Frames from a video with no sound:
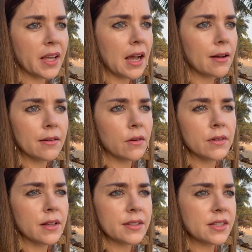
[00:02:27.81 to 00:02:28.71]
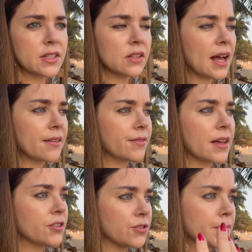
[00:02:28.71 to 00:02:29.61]
I still have
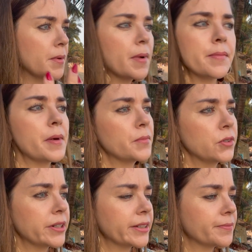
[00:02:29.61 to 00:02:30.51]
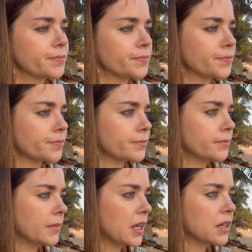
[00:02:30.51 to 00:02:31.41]
that dream in my memory.
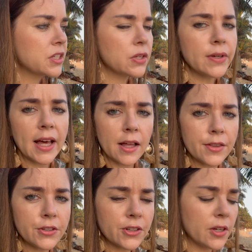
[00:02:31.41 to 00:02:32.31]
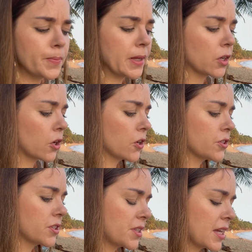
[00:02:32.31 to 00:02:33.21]
So yeah, there could be
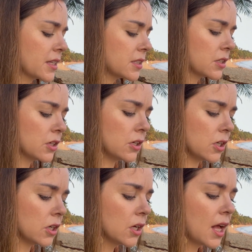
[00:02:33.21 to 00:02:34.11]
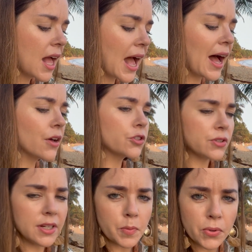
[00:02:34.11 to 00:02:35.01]
accursed things in your house.
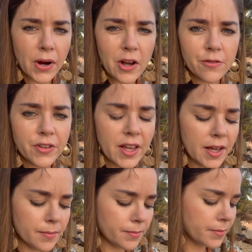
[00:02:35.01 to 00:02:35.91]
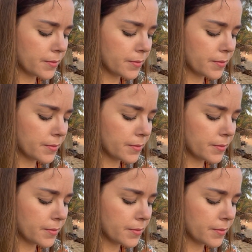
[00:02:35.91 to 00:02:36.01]
You need to pray over them.